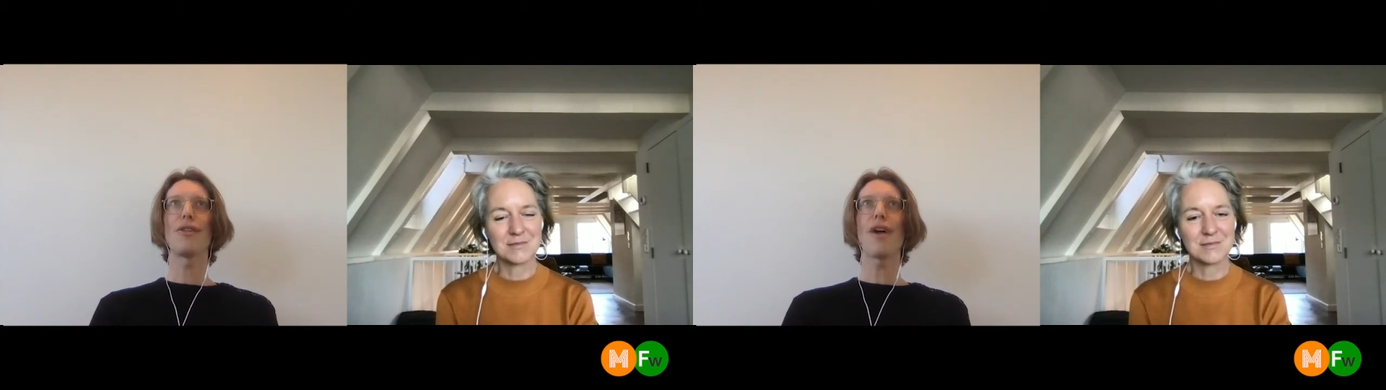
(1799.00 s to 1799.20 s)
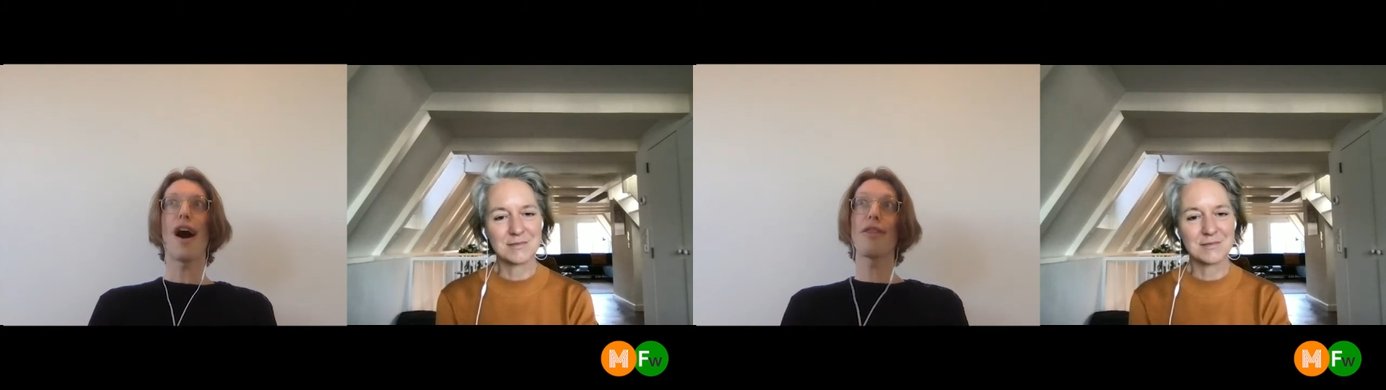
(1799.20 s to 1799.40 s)

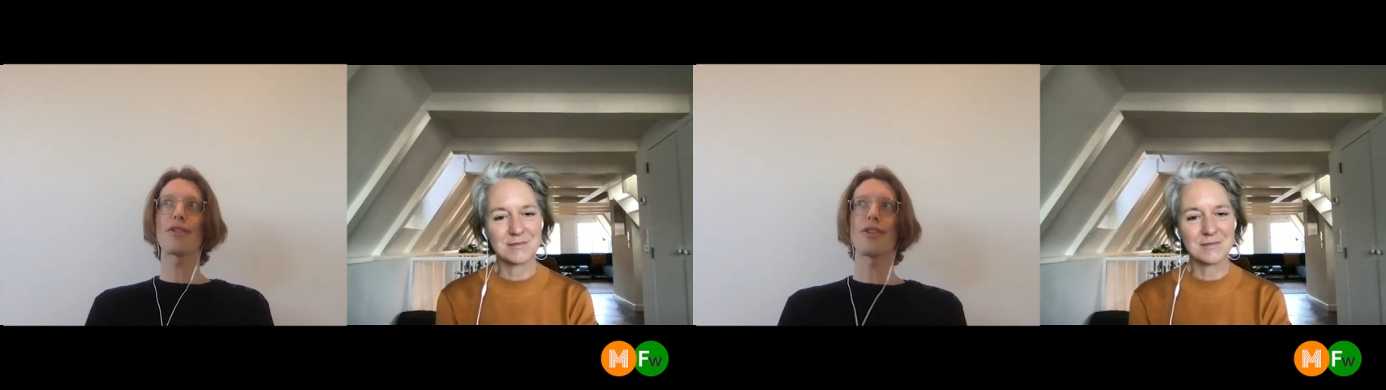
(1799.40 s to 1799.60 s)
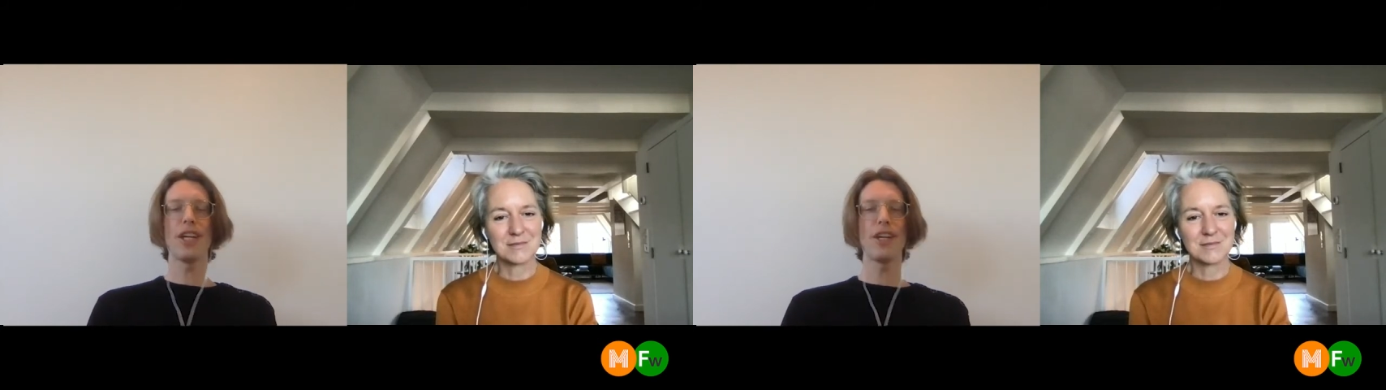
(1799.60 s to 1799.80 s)
Speaker 1: On the
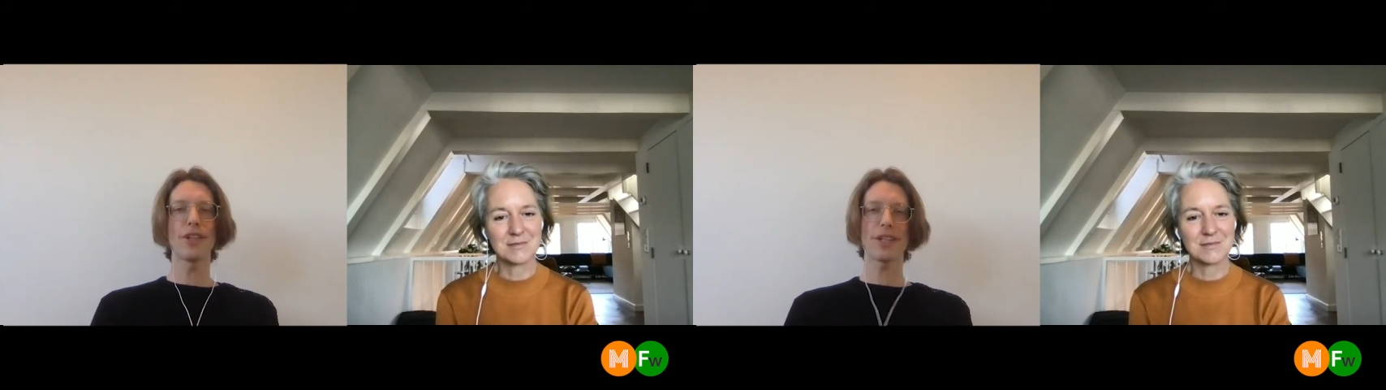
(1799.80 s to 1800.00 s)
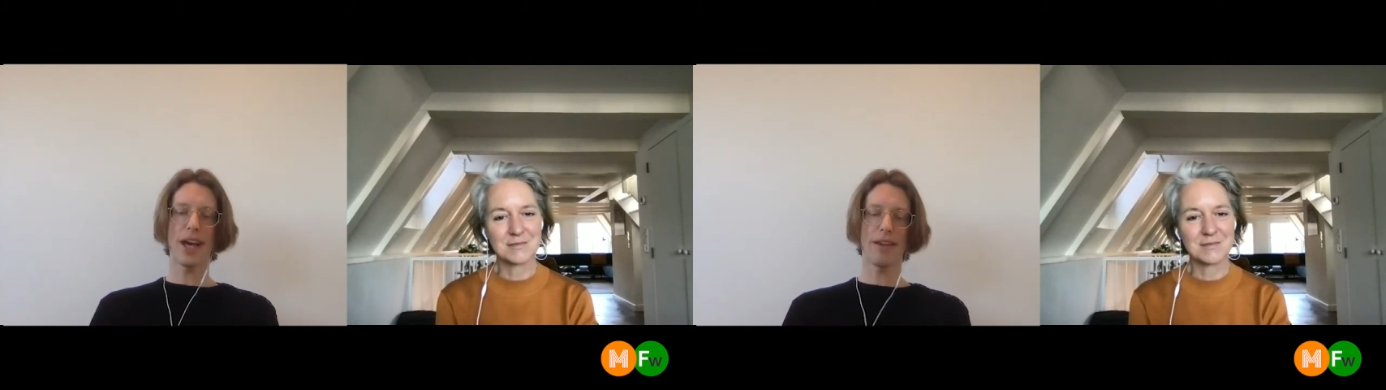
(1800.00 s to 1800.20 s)
strategic
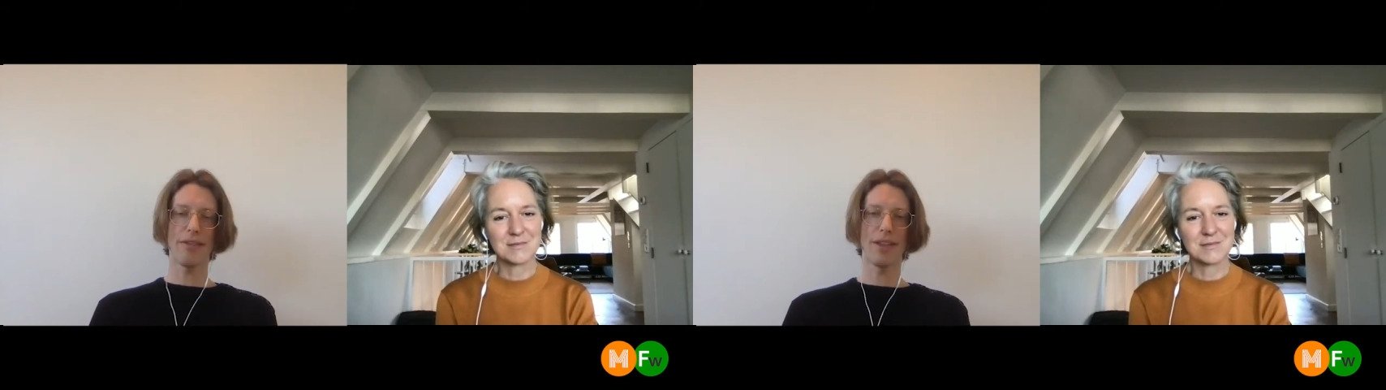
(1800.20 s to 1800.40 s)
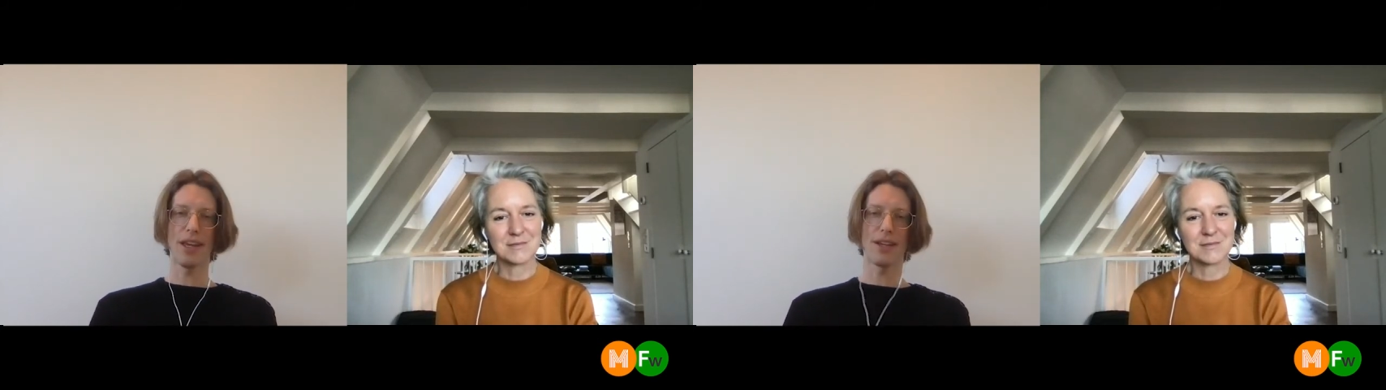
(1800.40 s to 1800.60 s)
side of
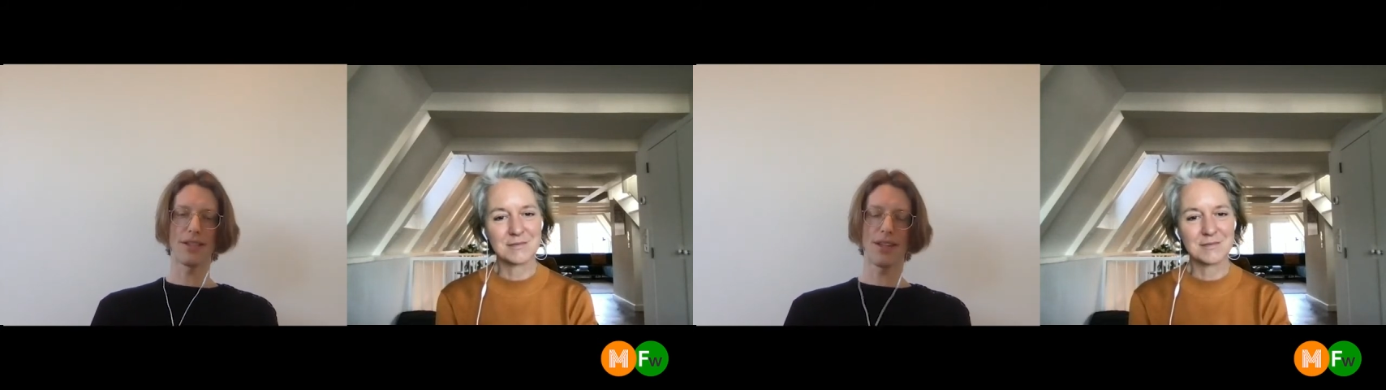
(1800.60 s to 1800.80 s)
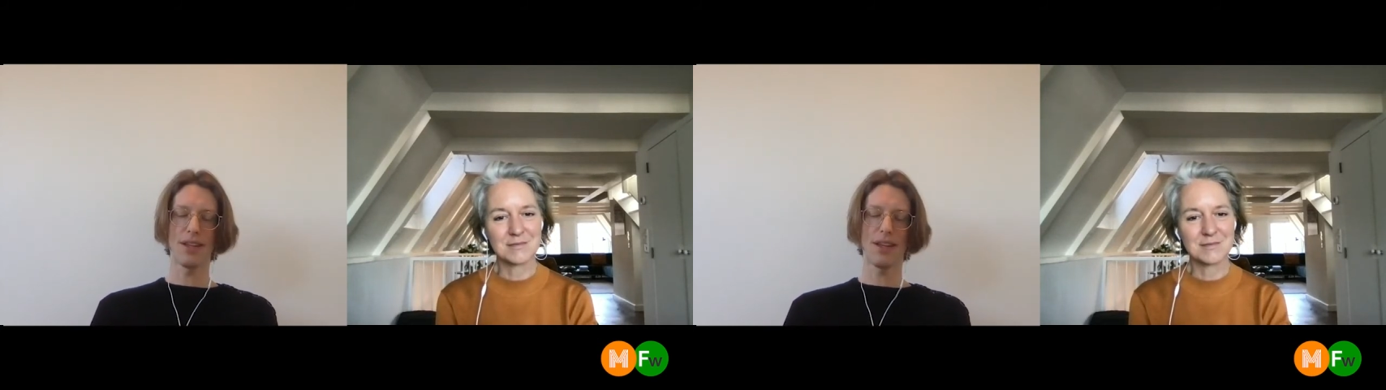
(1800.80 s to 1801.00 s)
things,
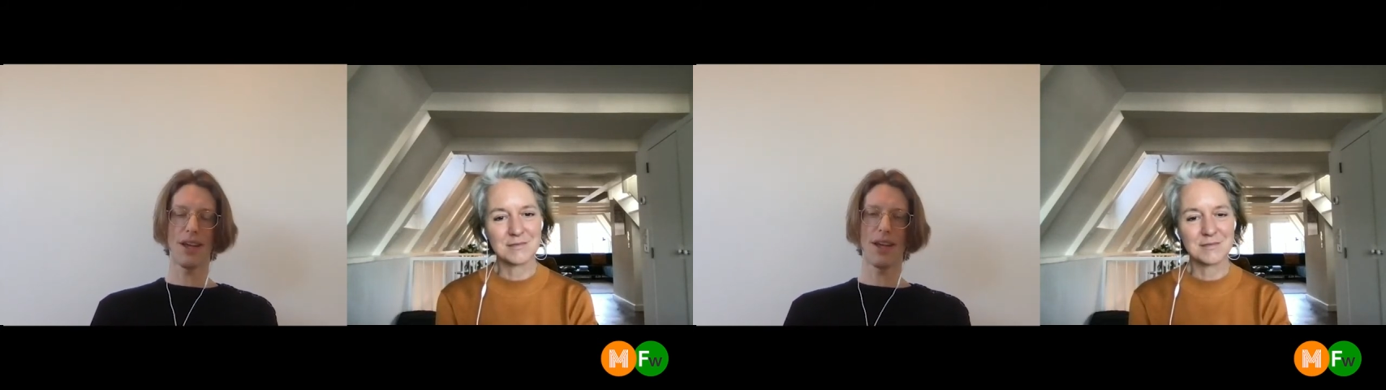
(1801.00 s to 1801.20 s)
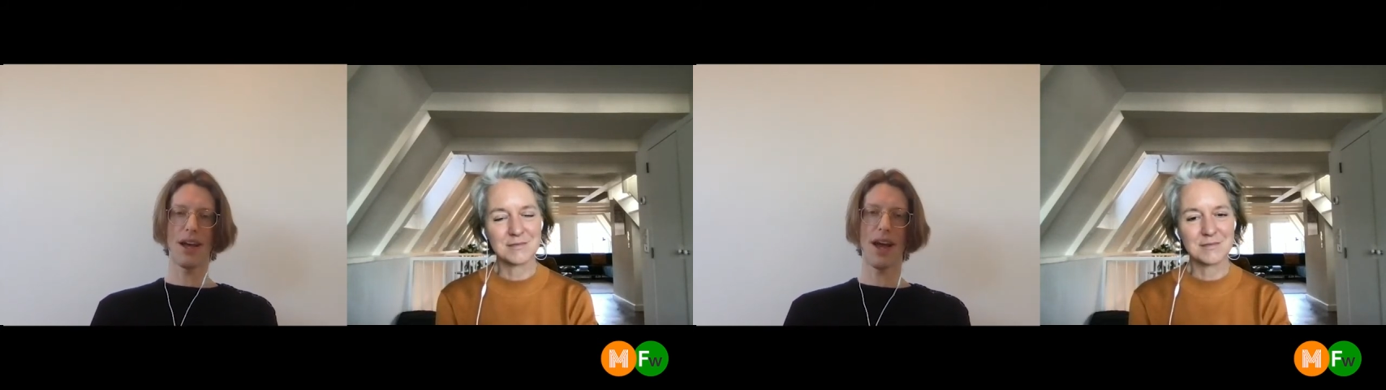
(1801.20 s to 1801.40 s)
and
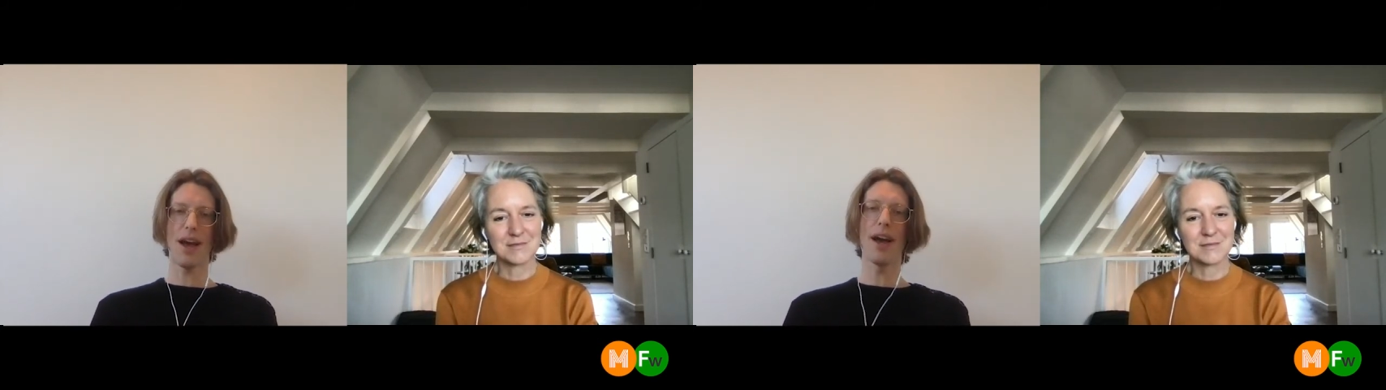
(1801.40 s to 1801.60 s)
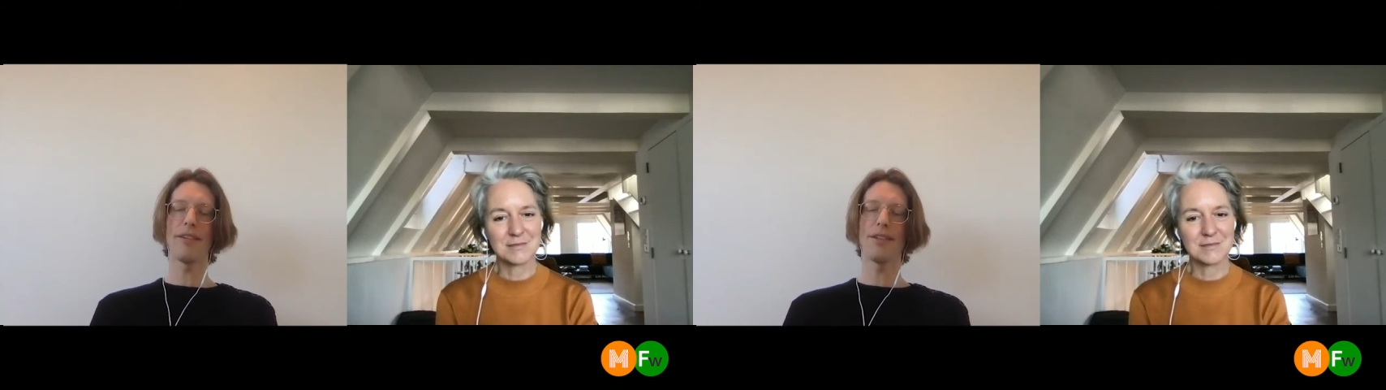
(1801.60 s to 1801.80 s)

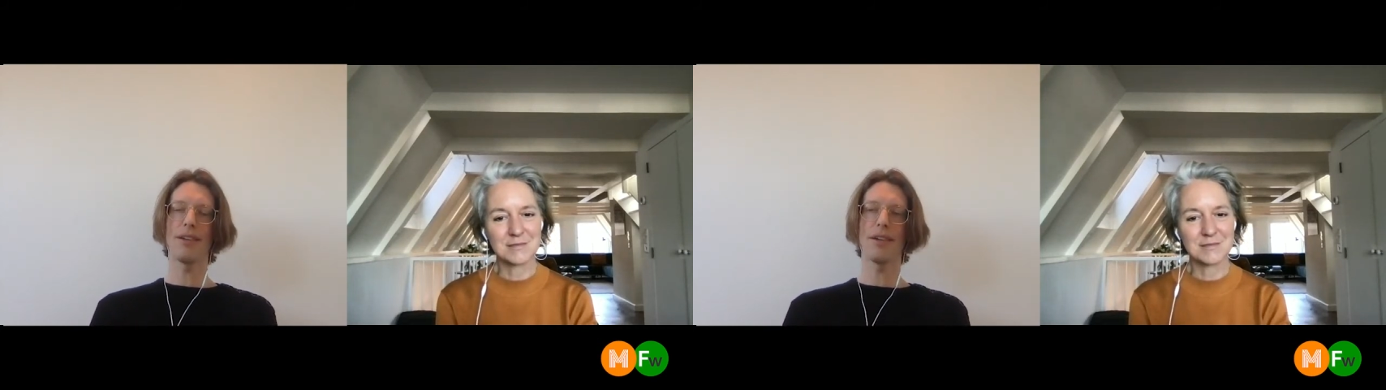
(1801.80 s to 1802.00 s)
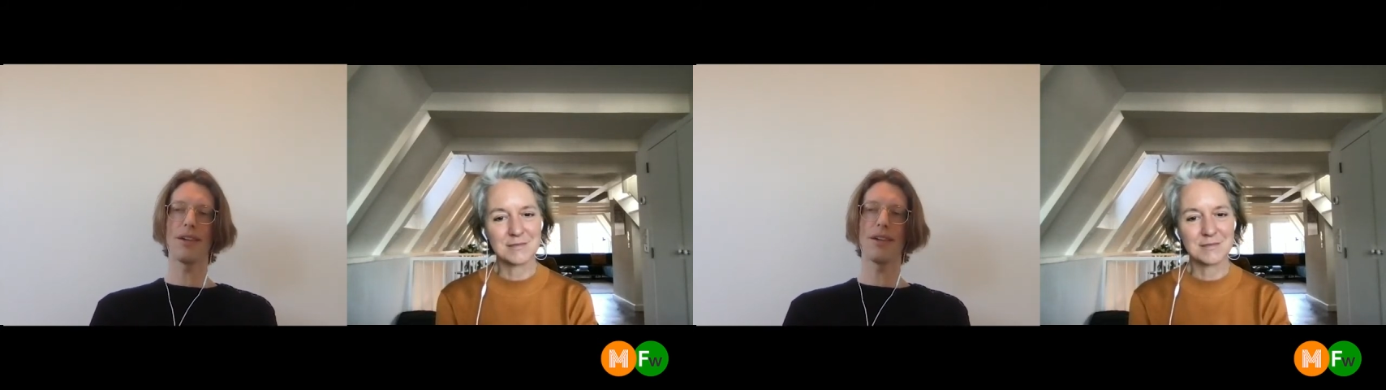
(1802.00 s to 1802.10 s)
I